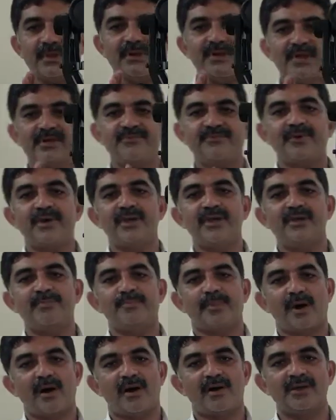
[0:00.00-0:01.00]

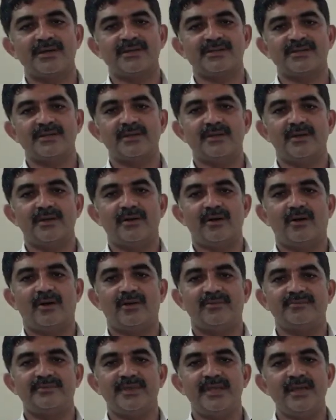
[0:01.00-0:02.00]
different parts
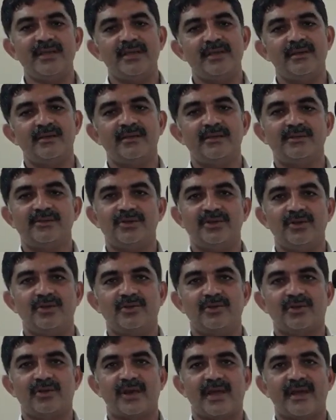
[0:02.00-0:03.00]
of the
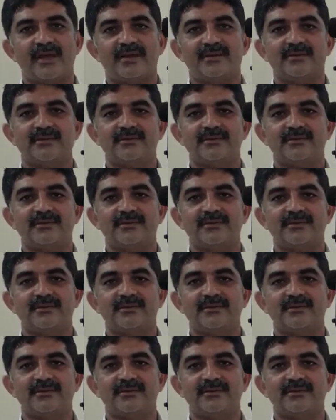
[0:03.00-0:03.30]
theodolite.